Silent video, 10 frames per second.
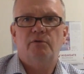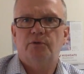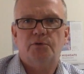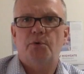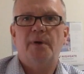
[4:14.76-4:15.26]

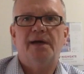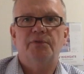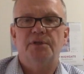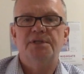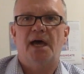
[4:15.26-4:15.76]

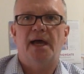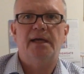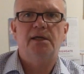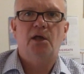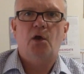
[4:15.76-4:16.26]
throughout the
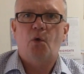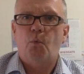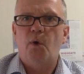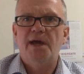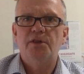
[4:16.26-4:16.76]
day
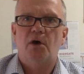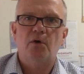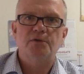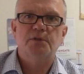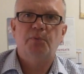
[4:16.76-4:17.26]
where the
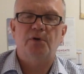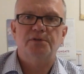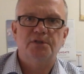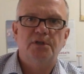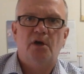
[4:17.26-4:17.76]

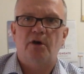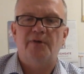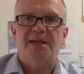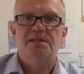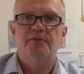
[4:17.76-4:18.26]
hotspots of
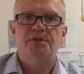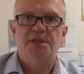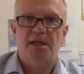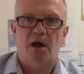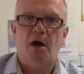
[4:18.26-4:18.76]

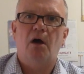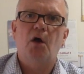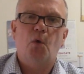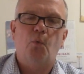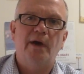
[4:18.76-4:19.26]
activity are,
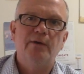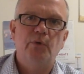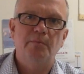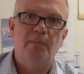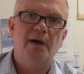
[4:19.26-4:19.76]
where
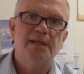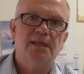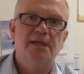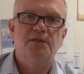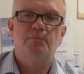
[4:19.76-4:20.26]
we might
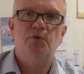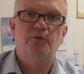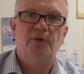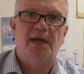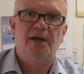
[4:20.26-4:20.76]
need to
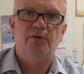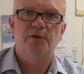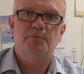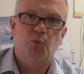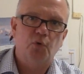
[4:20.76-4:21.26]
move
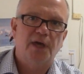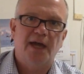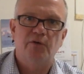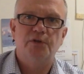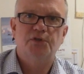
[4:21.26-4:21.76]
more
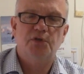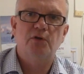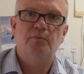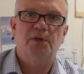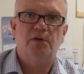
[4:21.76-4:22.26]
carers
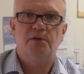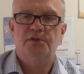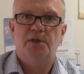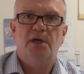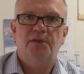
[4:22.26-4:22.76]
to
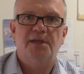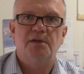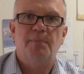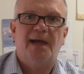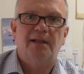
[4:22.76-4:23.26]
because there's
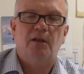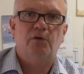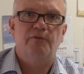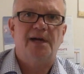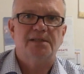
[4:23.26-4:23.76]
a
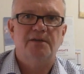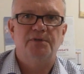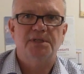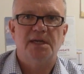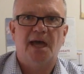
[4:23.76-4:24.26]
backlog of
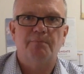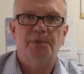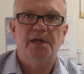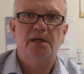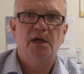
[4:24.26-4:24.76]
activity
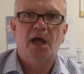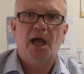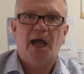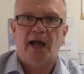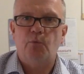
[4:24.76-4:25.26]
happening,
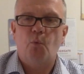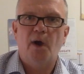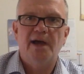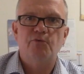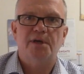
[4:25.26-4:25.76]
and
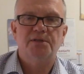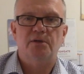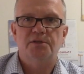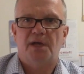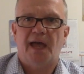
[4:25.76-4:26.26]
where
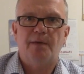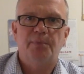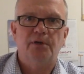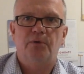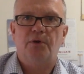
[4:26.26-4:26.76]
residents are
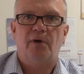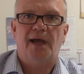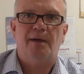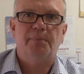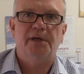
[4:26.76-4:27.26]
happy or not
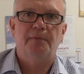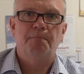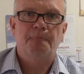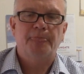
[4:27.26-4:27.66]
happy.